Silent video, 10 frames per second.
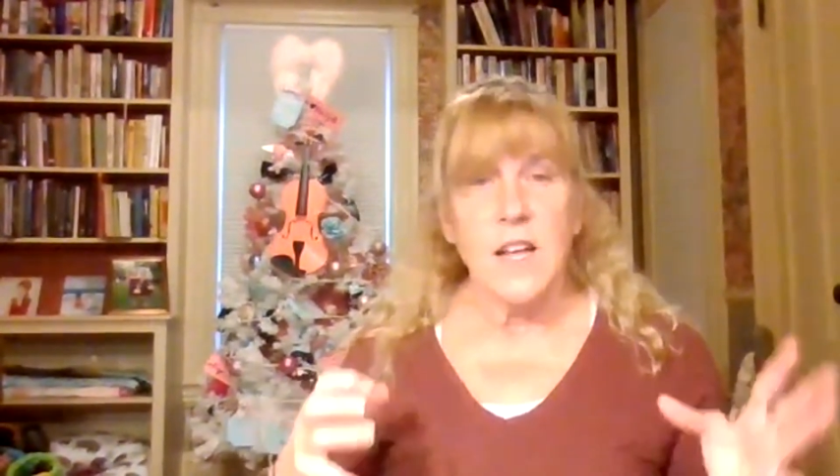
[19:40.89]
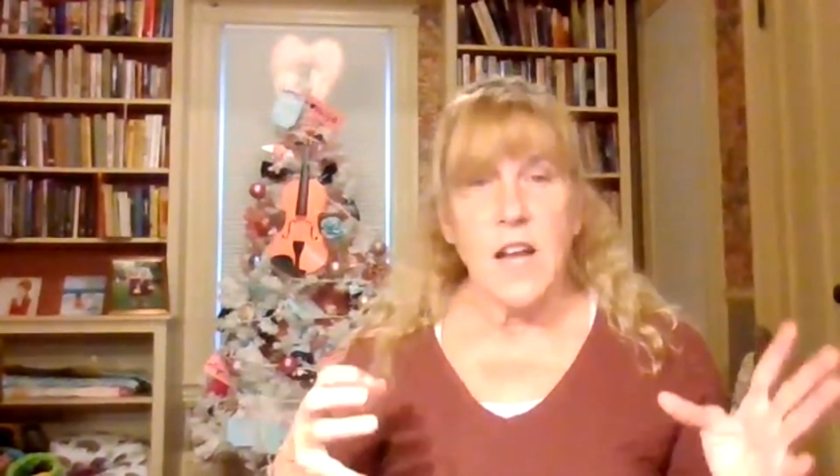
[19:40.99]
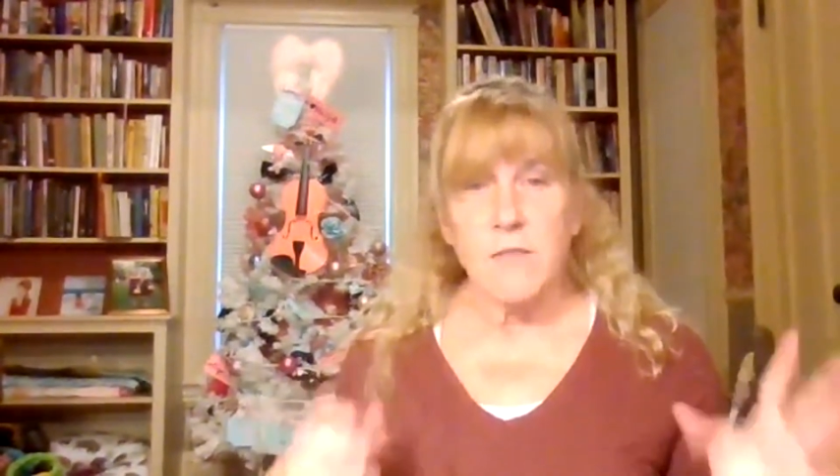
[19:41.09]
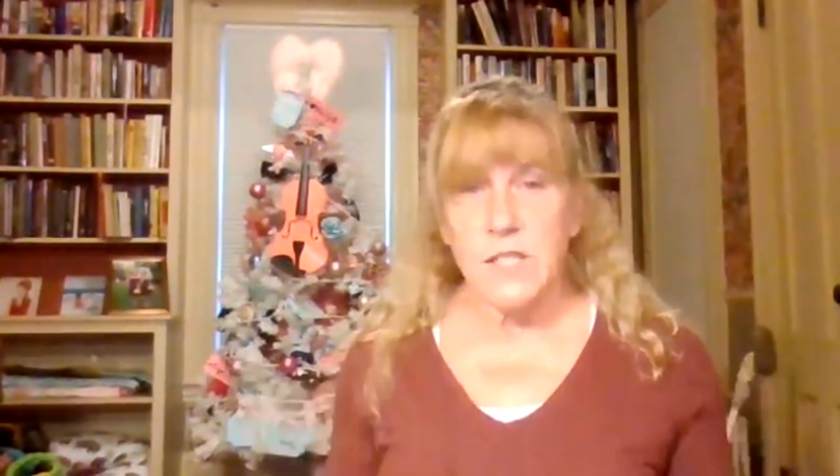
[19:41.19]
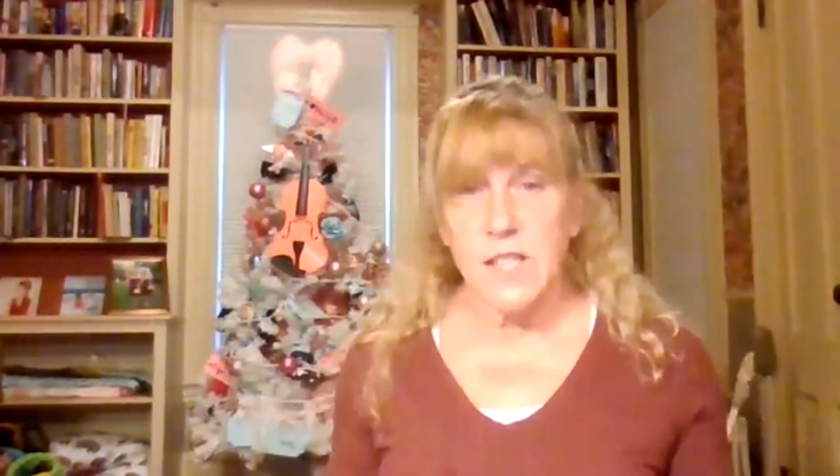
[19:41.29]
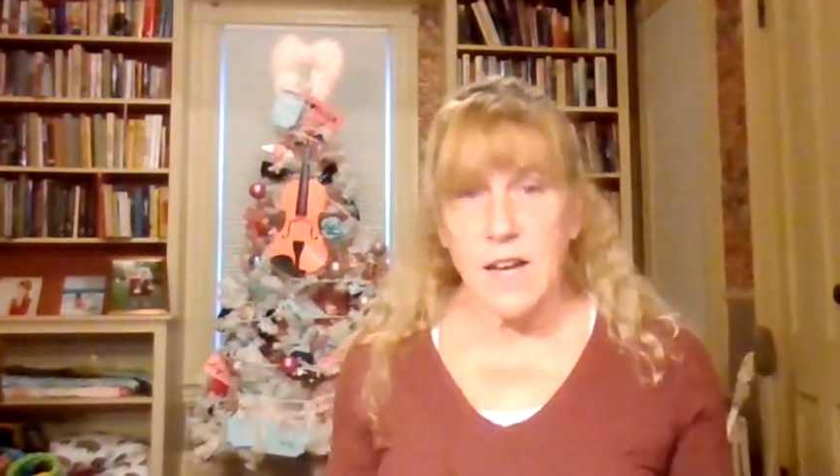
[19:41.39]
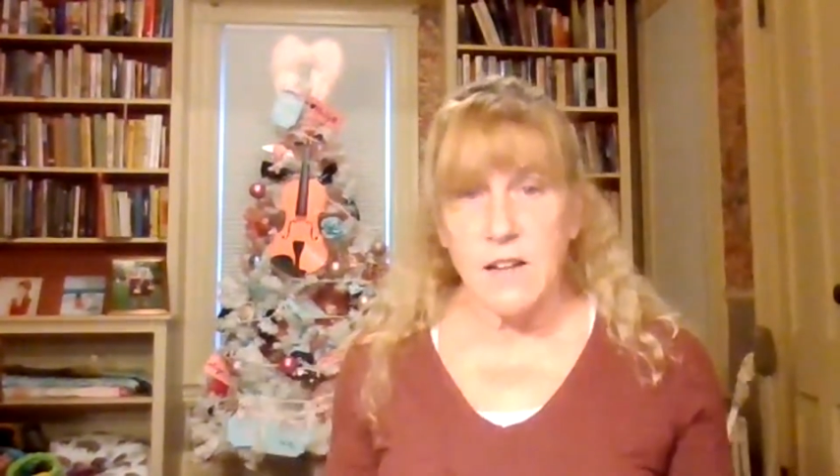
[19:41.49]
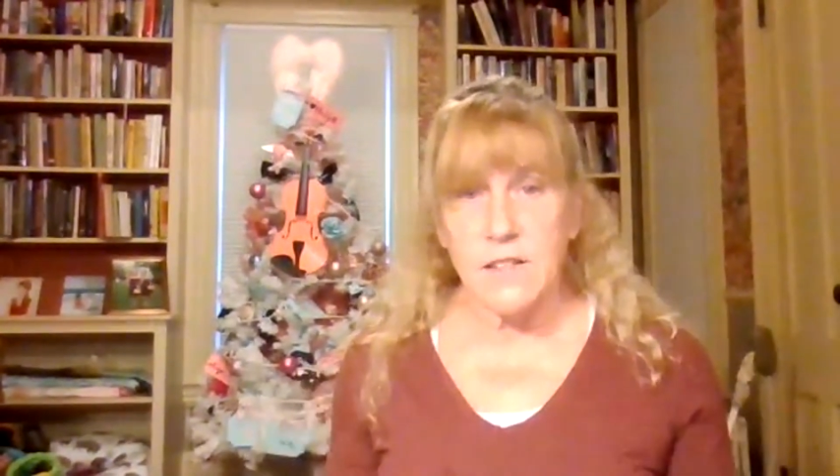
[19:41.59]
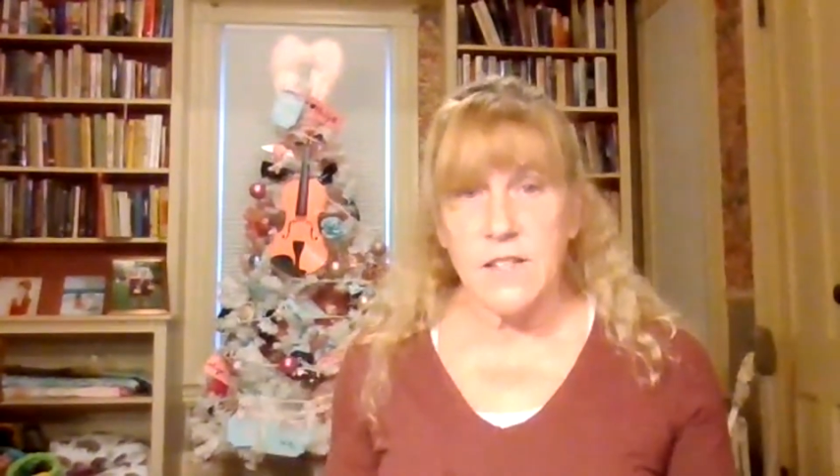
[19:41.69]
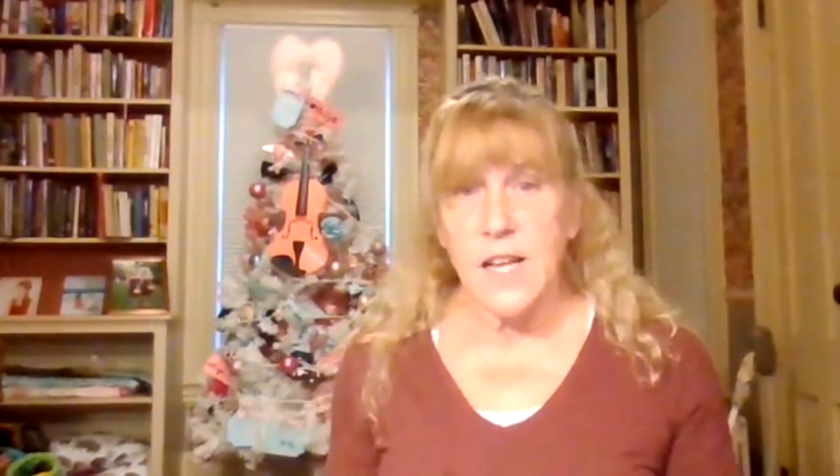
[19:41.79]
and
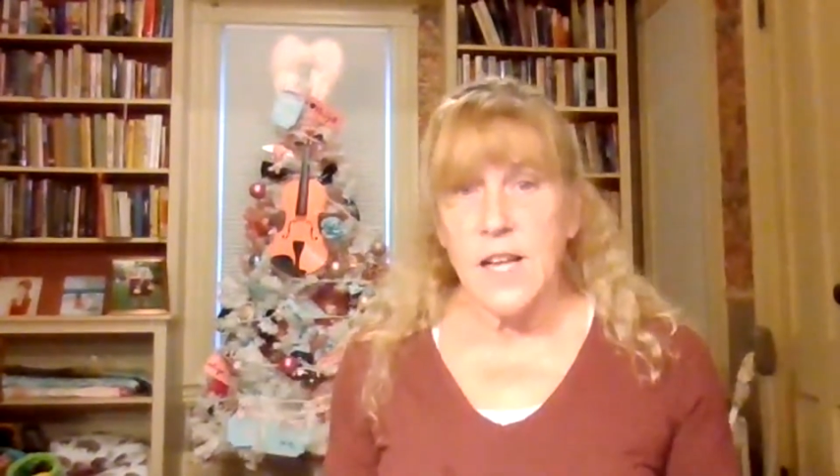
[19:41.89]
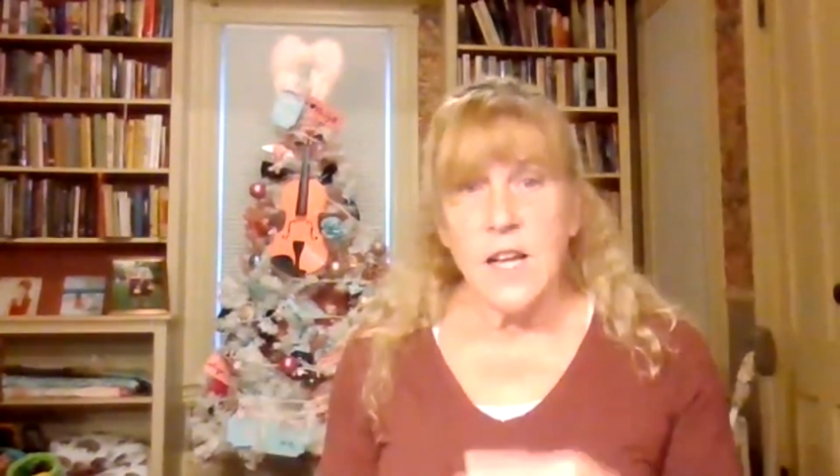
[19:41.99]
recitals,